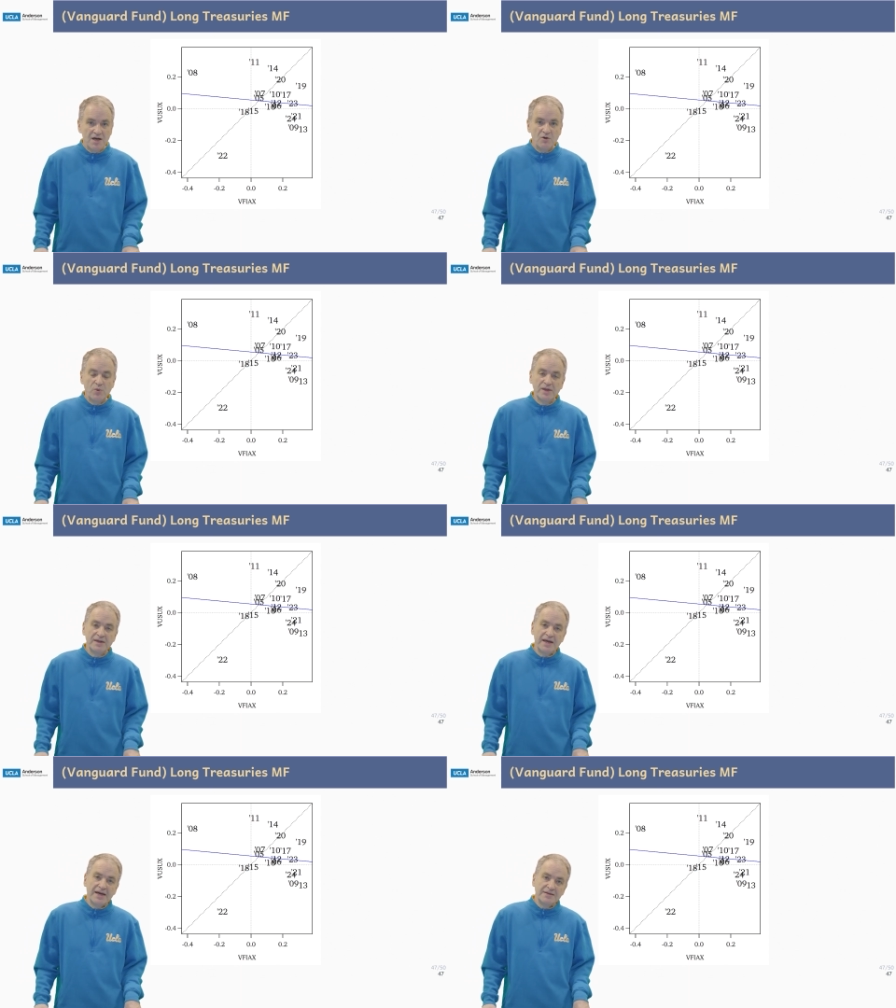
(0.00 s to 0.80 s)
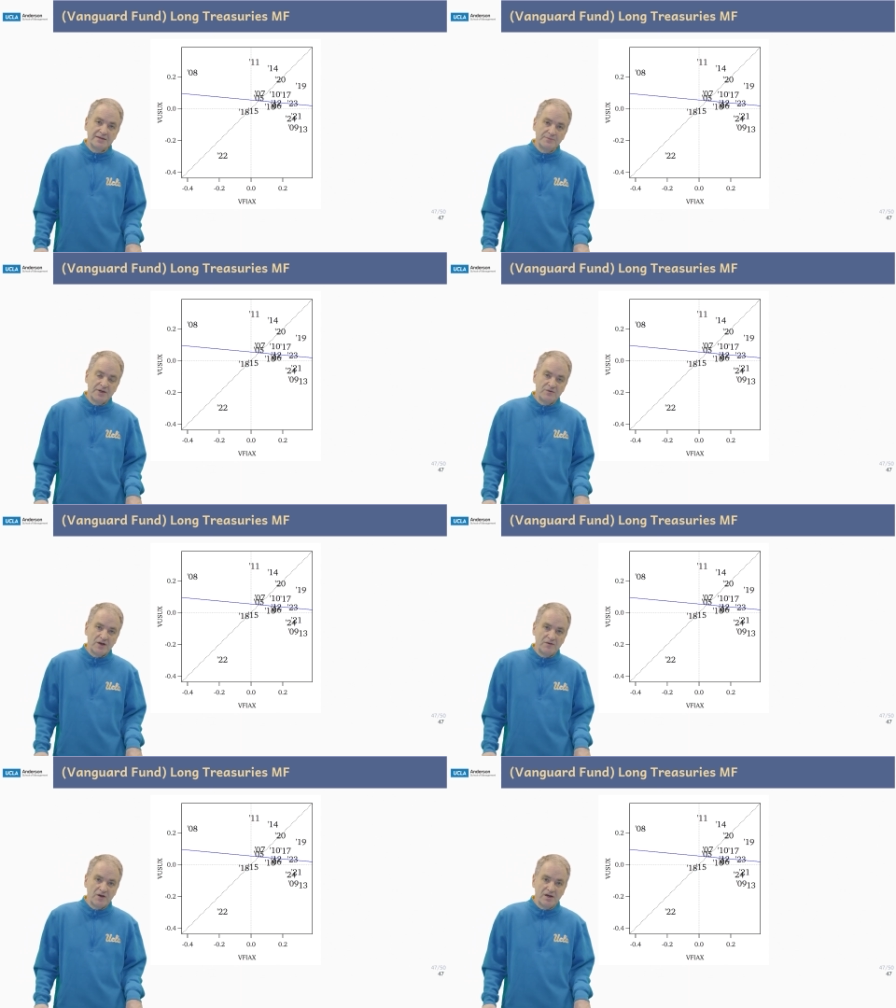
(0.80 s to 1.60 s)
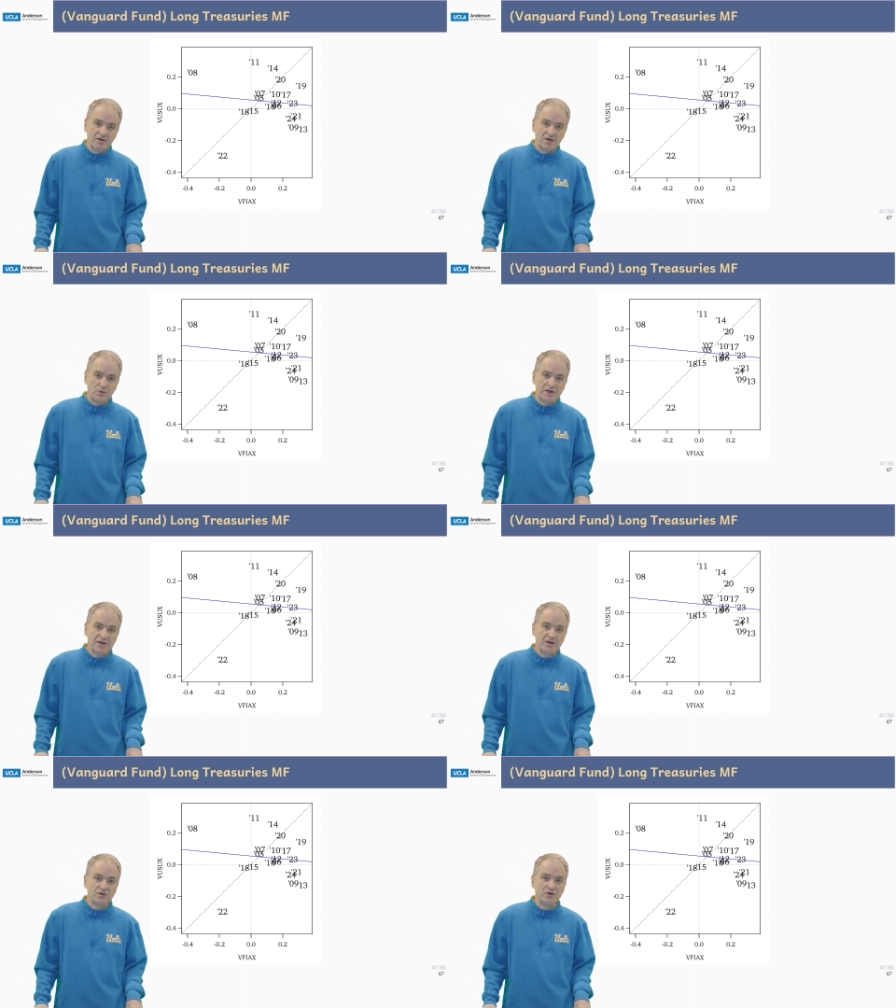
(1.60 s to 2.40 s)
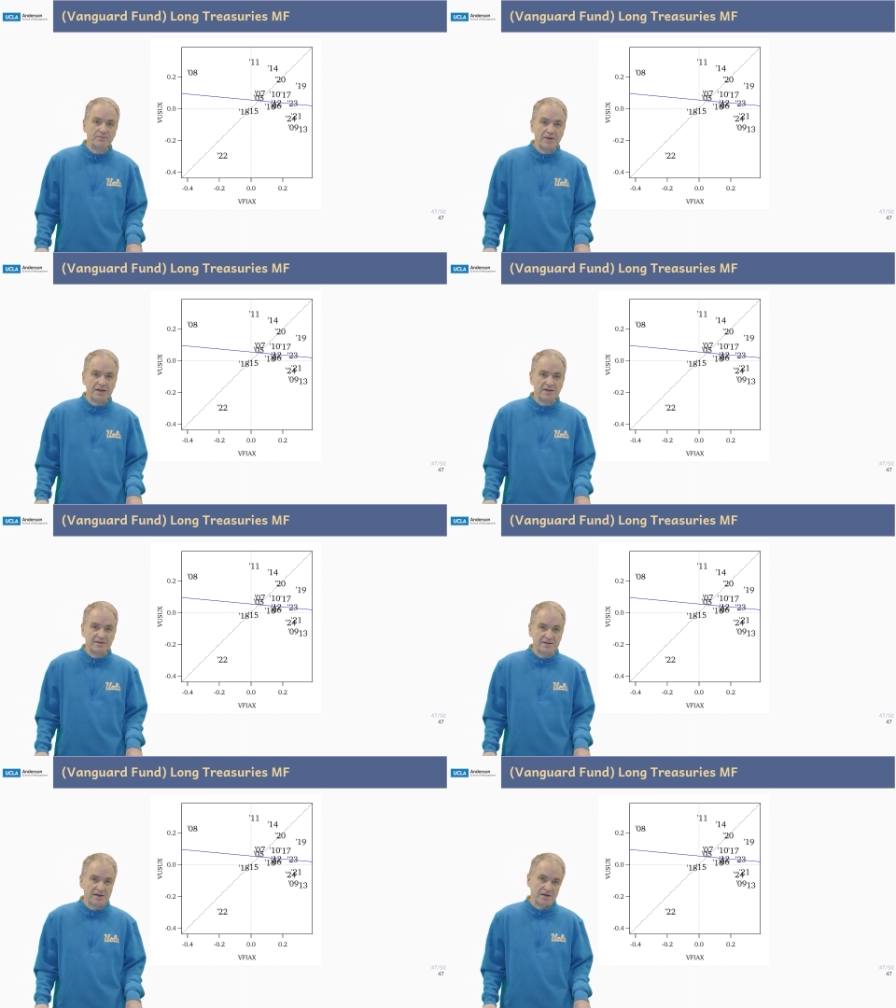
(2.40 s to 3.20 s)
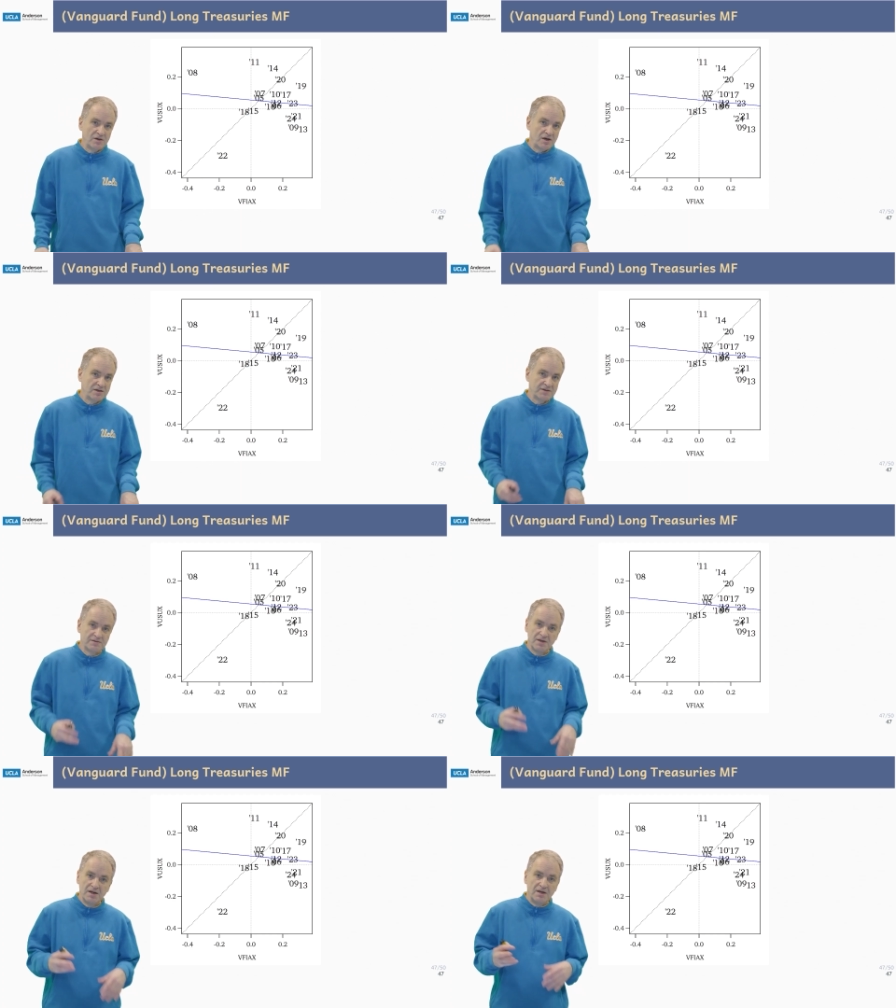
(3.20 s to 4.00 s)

when the S&P 500 went down tremendously, lost